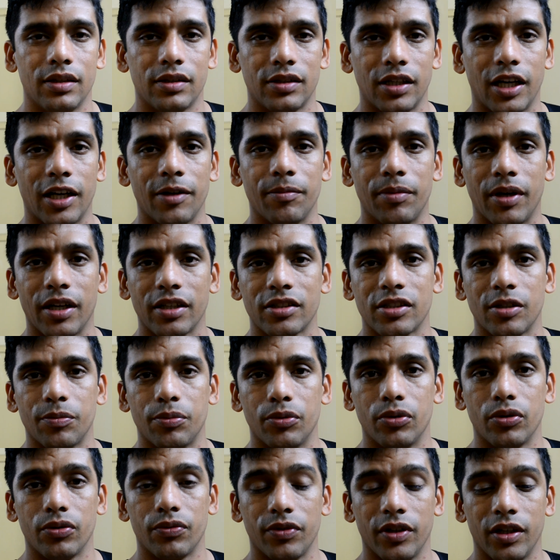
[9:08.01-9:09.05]
side back
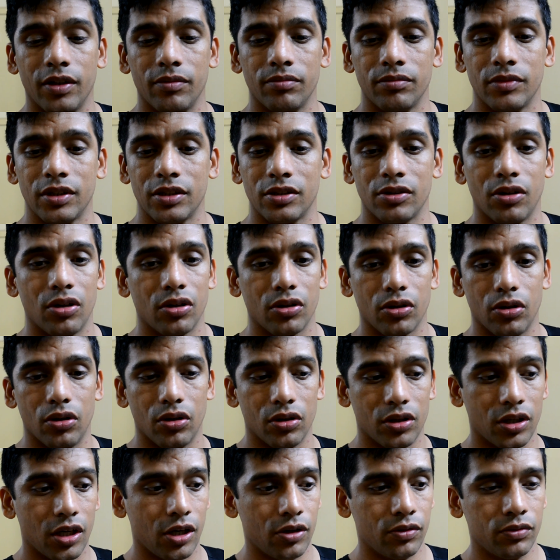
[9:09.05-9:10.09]
support frame is all
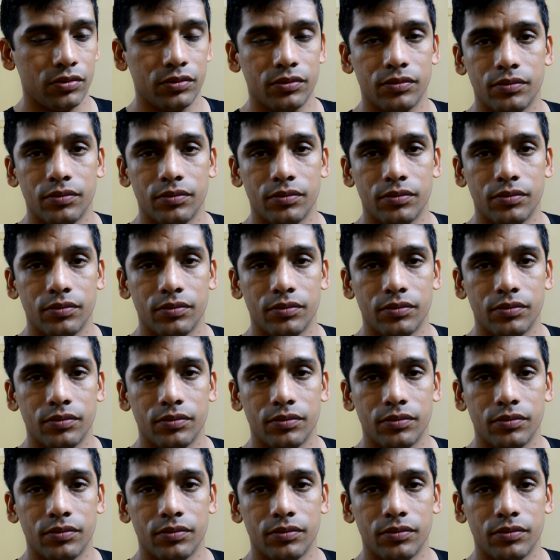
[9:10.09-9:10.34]
gone now.